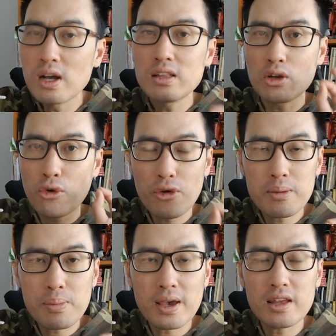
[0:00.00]
The cream
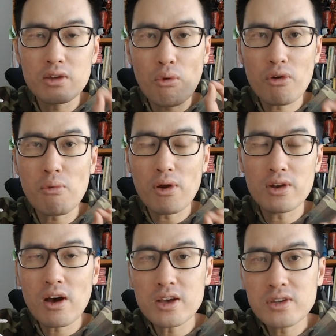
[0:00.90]
pair, they're very, very
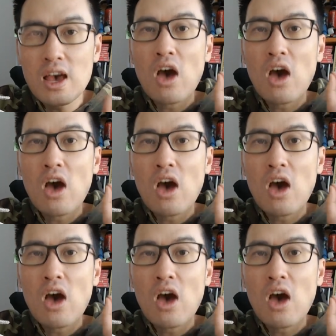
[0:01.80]
nice.